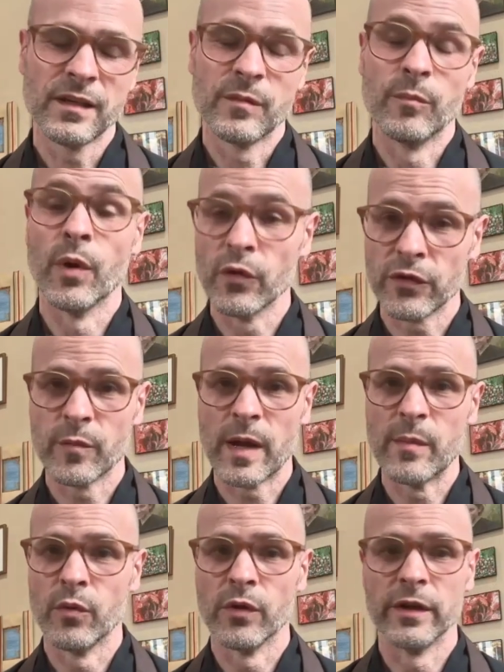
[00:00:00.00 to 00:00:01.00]
Both of my
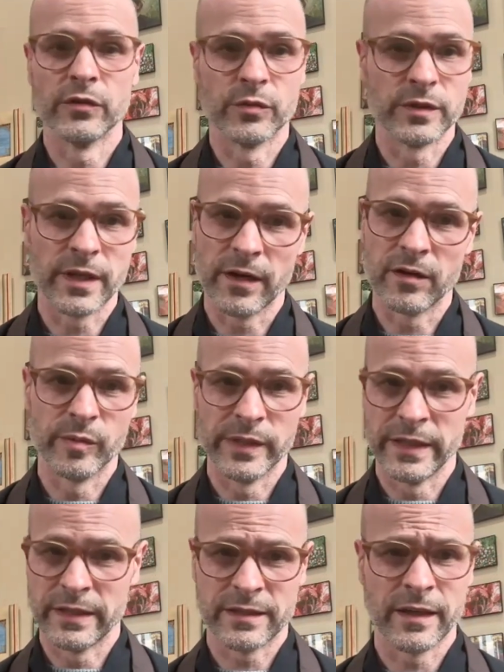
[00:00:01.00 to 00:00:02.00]
boys were
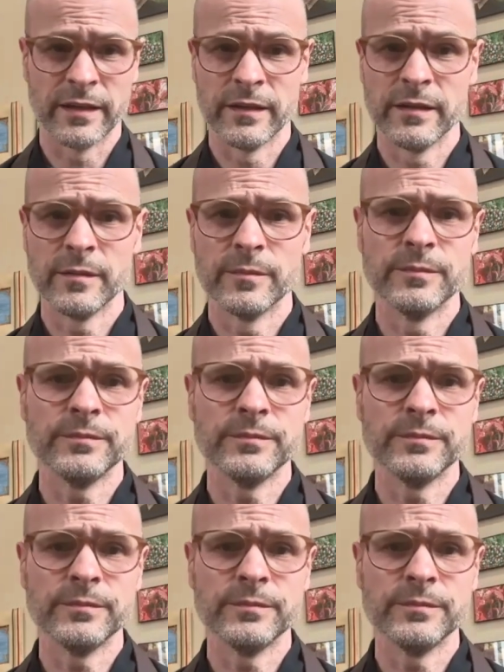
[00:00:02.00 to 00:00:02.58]
terribly excited.